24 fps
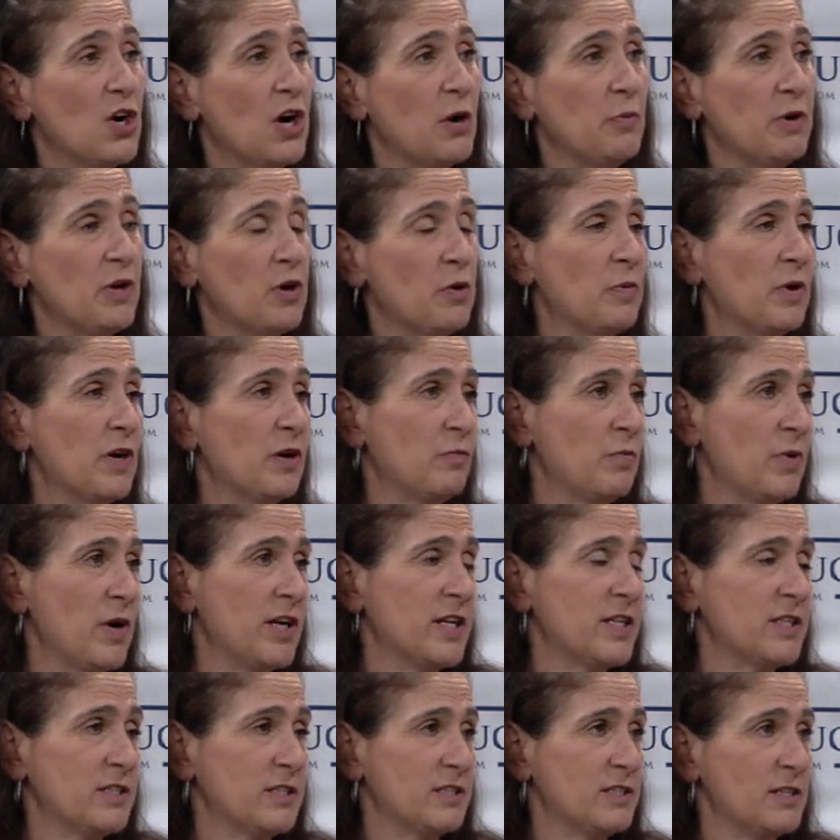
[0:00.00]
We don't want to run
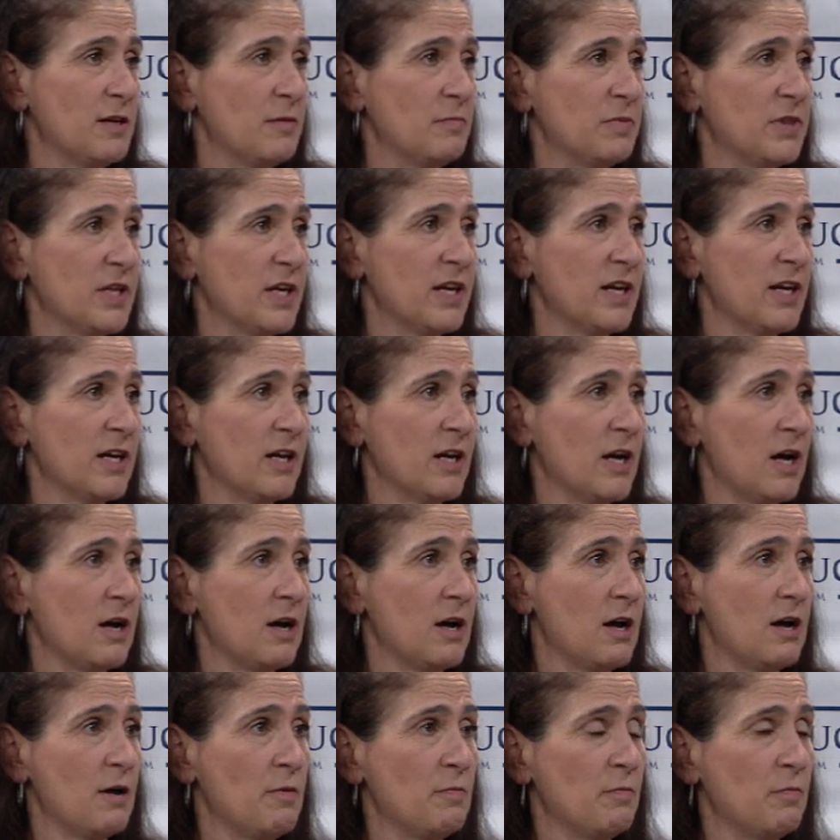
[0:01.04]
into something
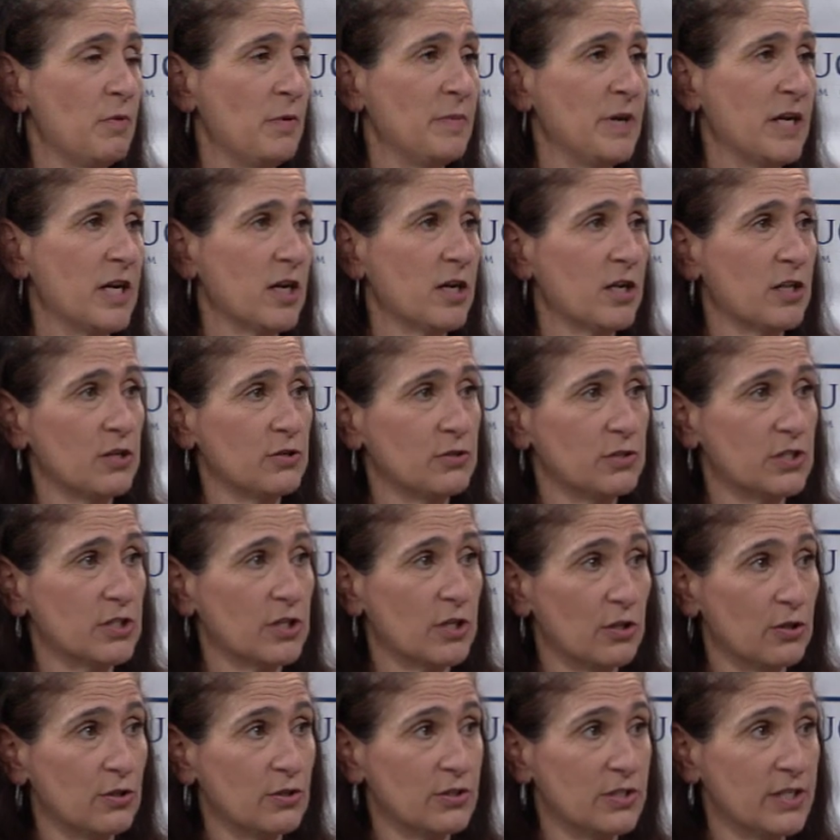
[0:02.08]
when we get close to
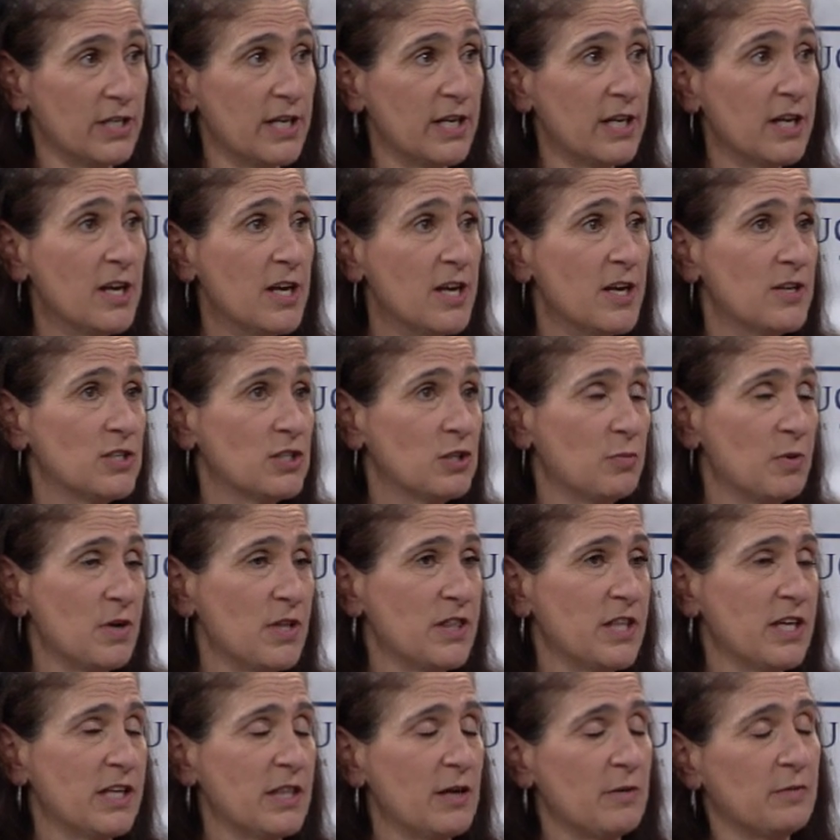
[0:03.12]
closing. So
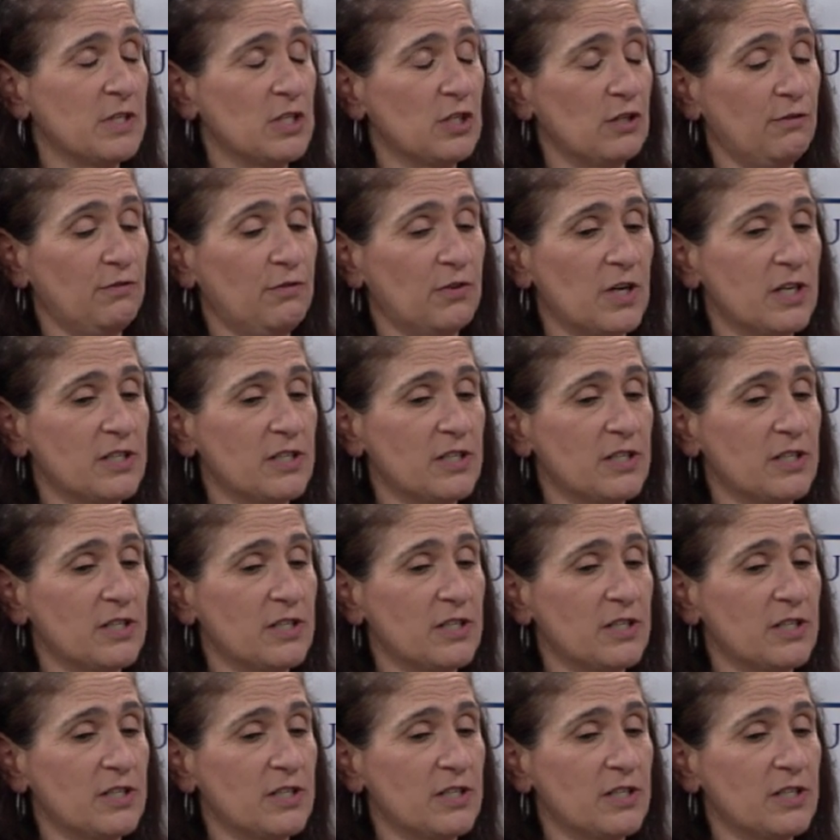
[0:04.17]
one thing that we do for our